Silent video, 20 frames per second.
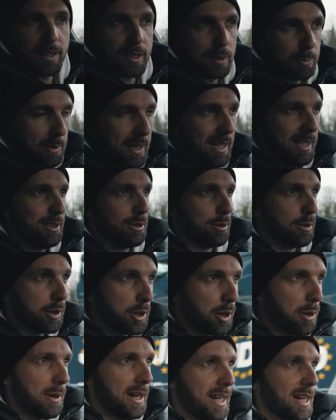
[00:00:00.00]
speed you're
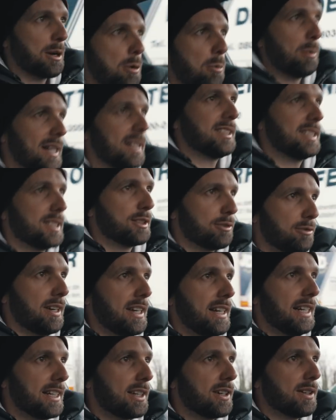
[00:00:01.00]
doing, which is
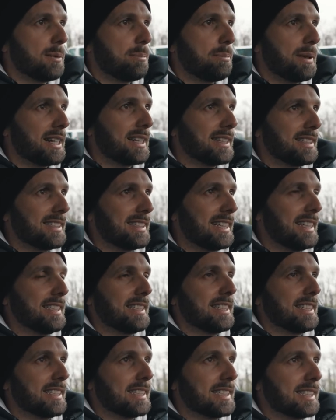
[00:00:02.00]
really good because
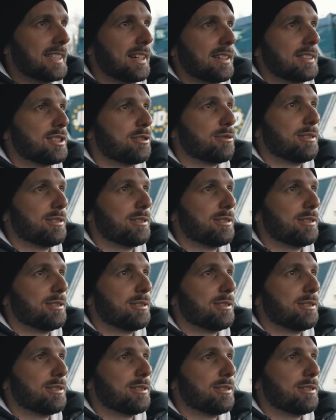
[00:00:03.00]
this is such a